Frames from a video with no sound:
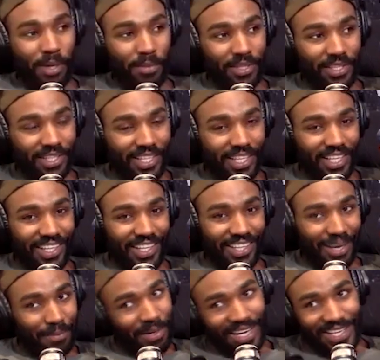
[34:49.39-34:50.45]
i'm a little late on
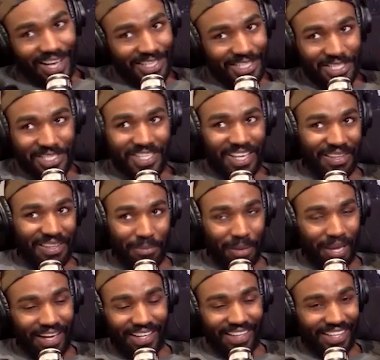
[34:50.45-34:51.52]
that but i, I just saw their
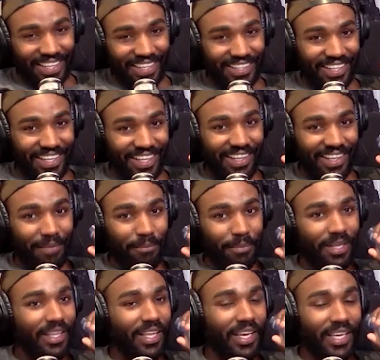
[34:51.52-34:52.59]
banner the other day
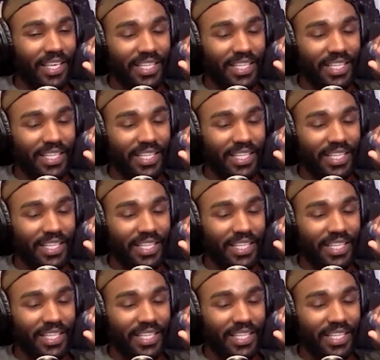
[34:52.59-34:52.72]
but like yeah